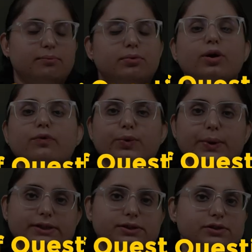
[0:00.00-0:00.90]
Number of
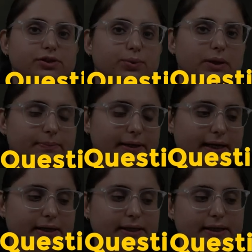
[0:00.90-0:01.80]
questions you will be
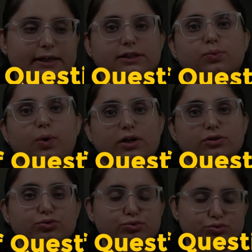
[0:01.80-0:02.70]
getting is
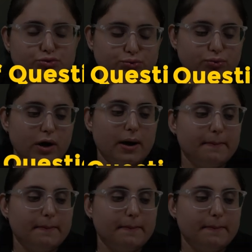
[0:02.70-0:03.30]
1 to 2,